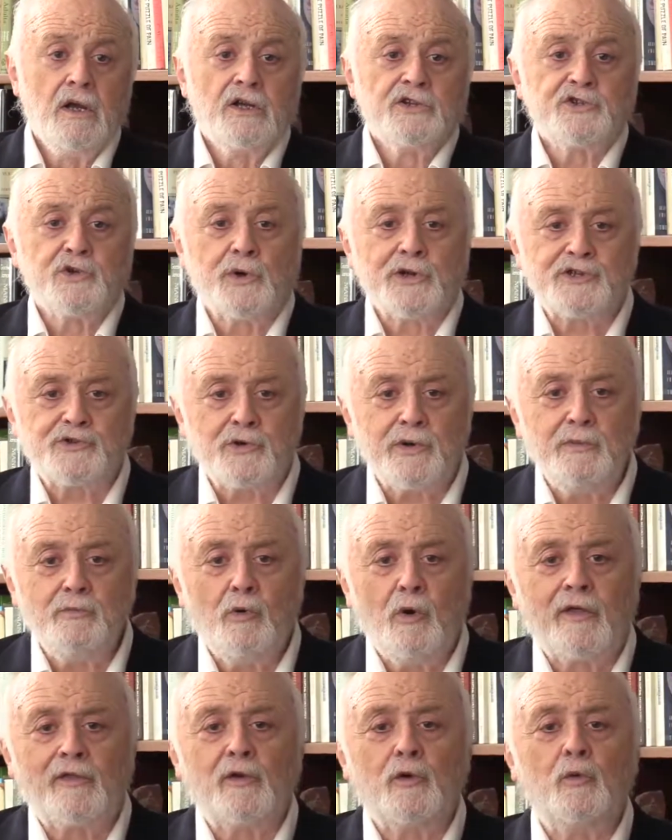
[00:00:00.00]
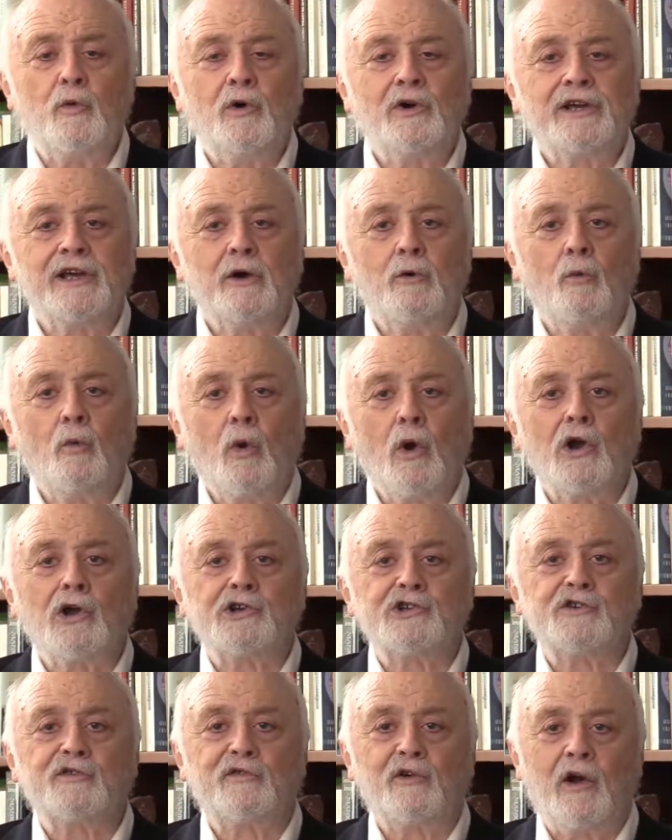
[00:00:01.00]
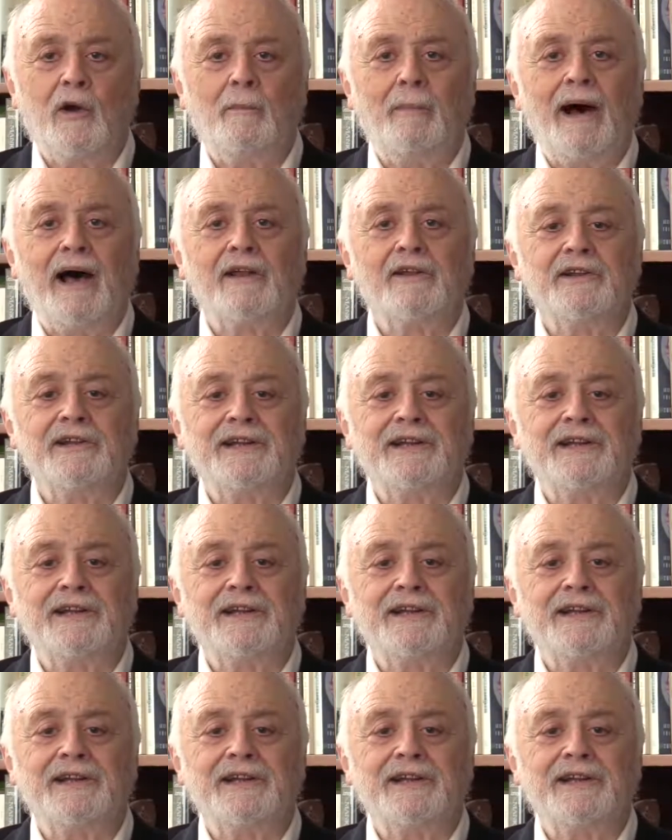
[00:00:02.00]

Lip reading: So extreme weather will get worse for about a